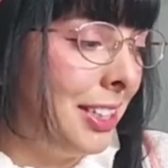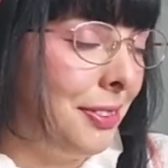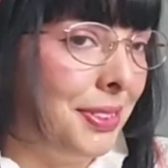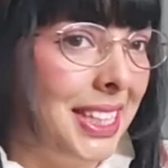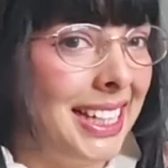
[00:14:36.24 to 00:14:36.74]

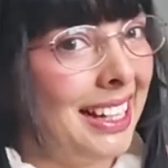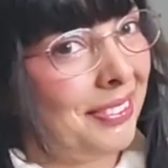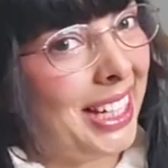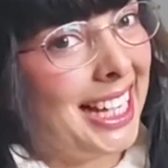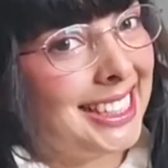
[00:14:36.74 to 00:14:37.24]
You've seen
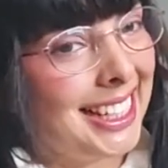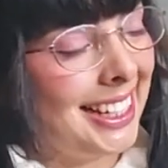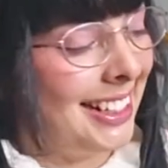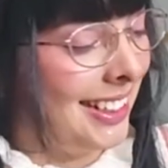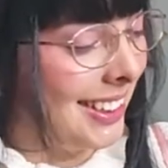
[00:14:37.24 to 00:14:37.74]
Kamikaze
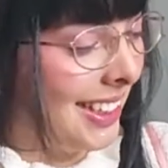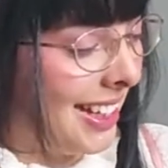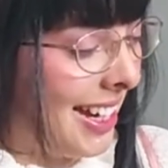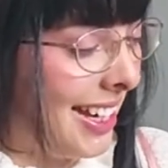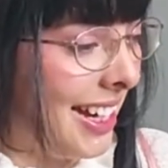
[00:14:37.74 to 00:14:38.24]
Girls.
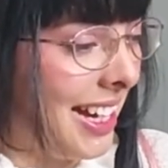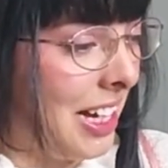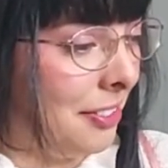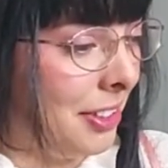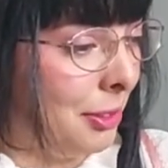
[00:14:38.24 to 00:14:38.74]
I
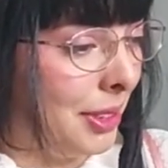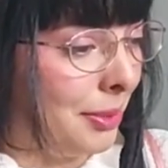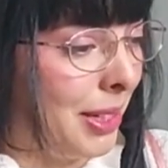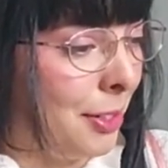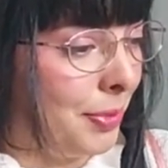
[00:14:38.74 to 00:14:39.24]
have. It
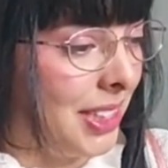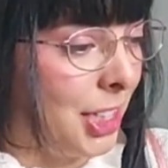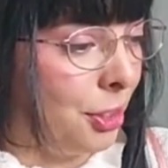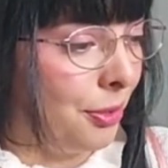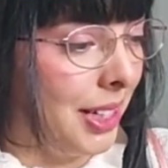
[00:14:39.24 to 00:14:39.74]
was my
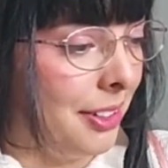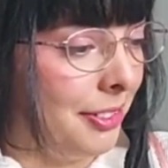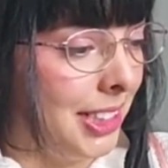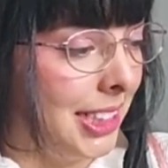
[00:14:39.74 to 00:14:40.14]
obsession when I first